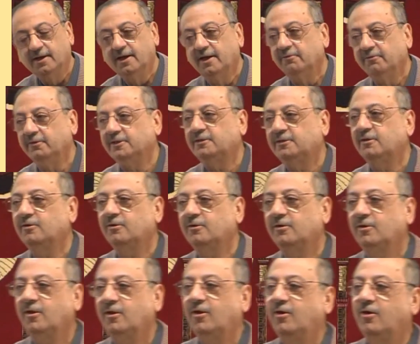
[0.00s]
with
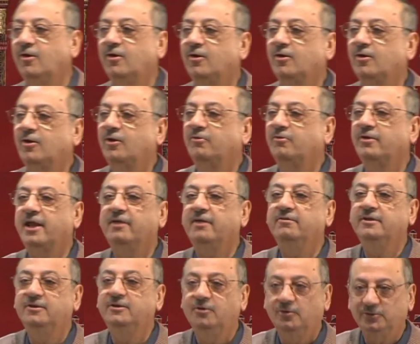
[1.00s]
lot of
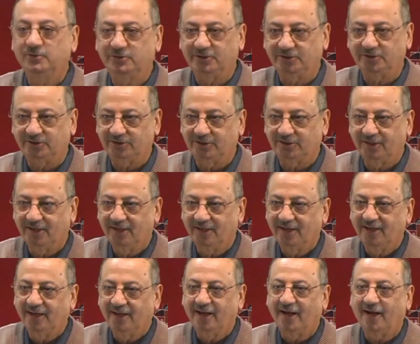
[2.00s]
heavy doses
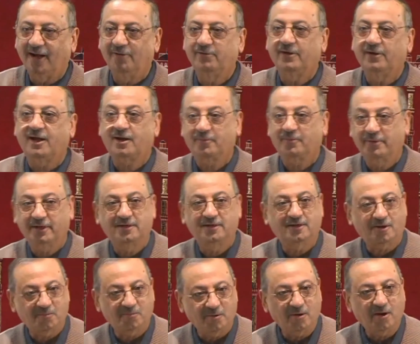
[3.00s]
of Arabic
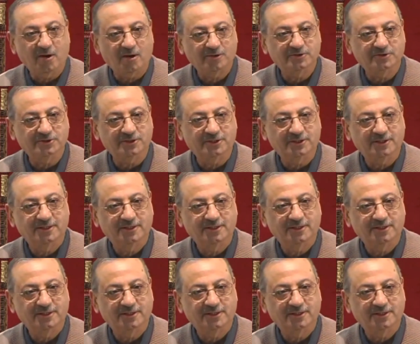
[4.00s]
terminology.